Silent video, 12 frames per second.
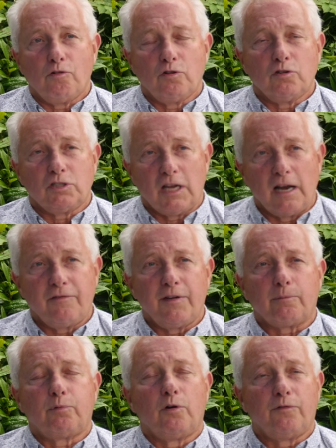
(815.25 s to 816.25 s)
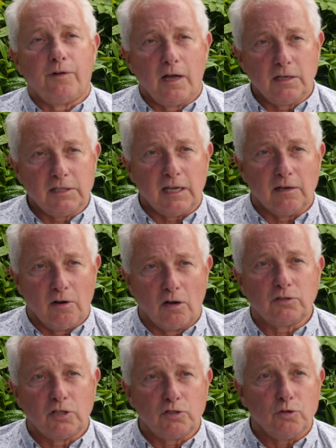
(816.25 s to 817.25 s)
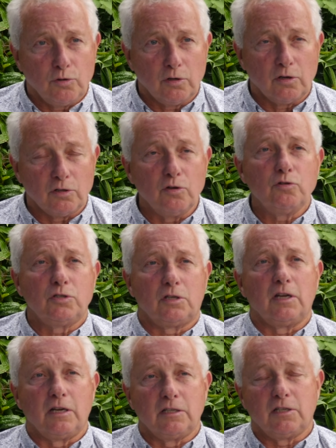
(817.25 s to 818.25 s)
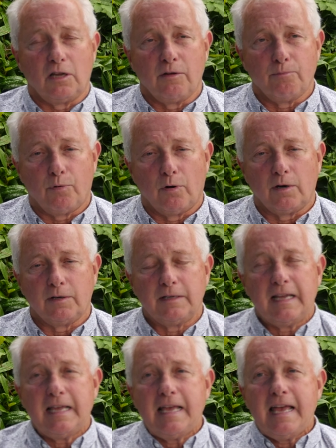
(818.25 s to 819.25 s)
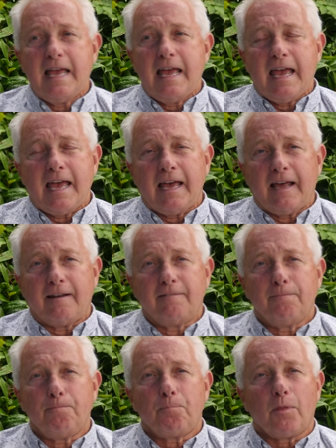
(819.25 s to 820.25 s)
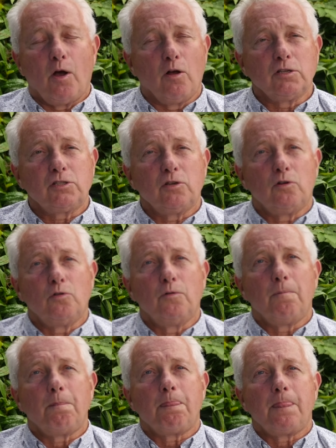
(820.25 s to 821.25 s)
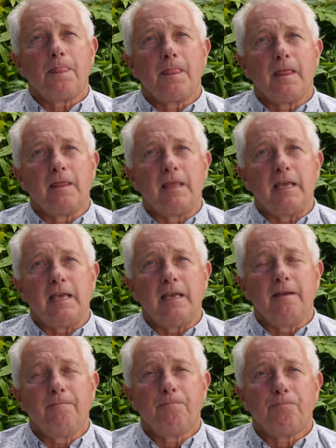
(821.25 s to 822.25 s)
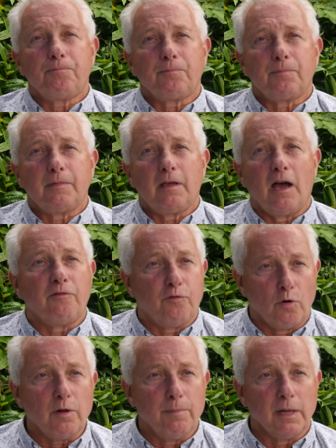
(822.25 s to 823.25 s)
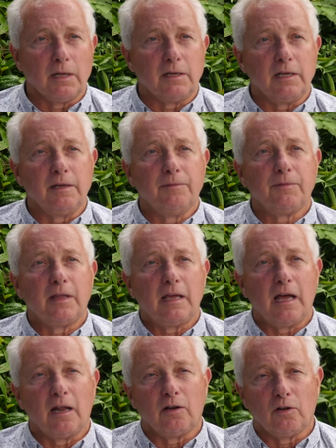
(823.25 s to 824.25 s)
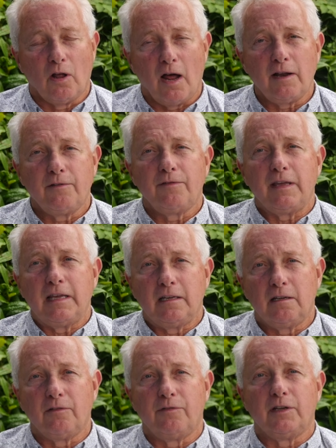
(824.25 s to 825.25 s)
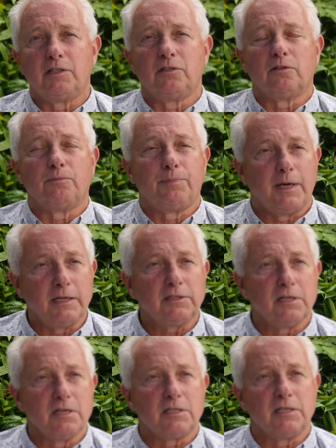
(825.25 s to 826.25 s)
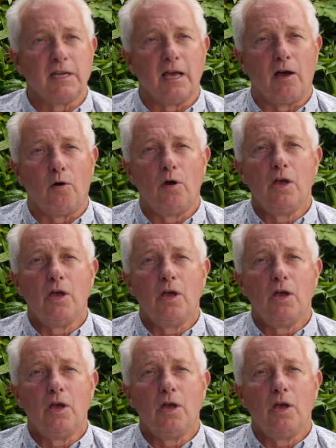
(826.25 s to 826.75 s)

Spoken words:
Side effect profiles and longitudinal use is important, and also the affordability. A lot of individual patients now